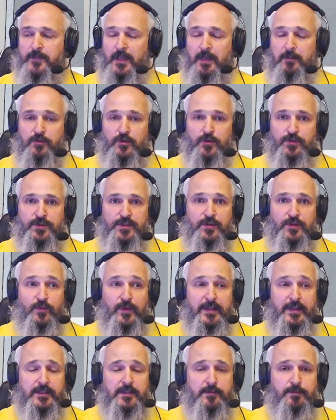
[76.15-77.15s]
I'm using
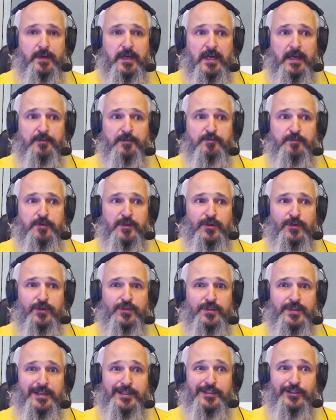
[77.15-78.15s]
welded pipes
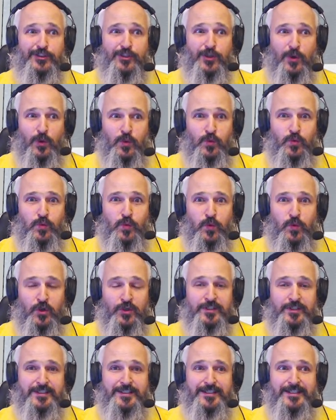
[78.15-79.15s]
because I don't
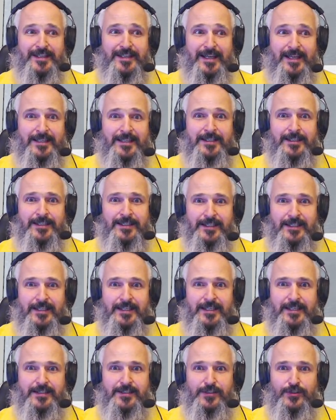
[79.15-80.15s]
want any
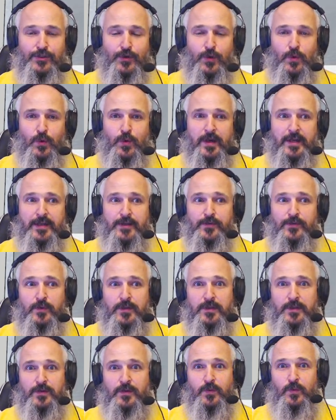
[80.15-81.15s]
leaks, so I
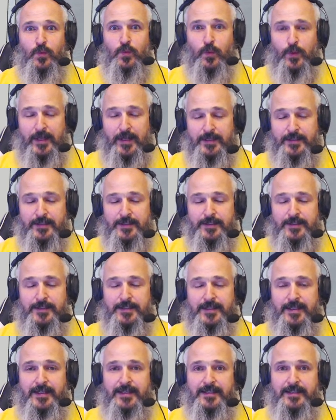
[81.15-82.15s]
will weld
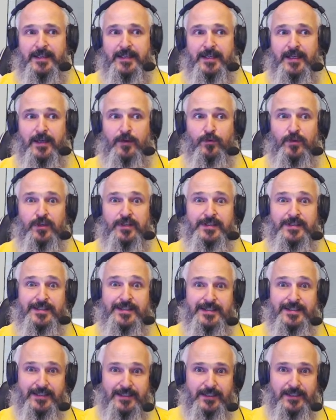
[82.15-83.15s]
it and then I will
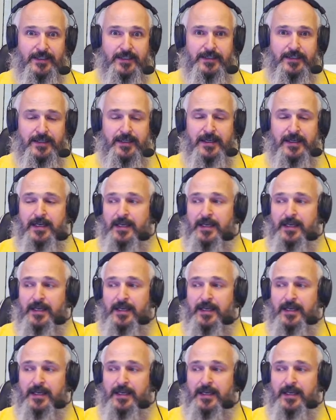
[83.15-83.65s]
seal it,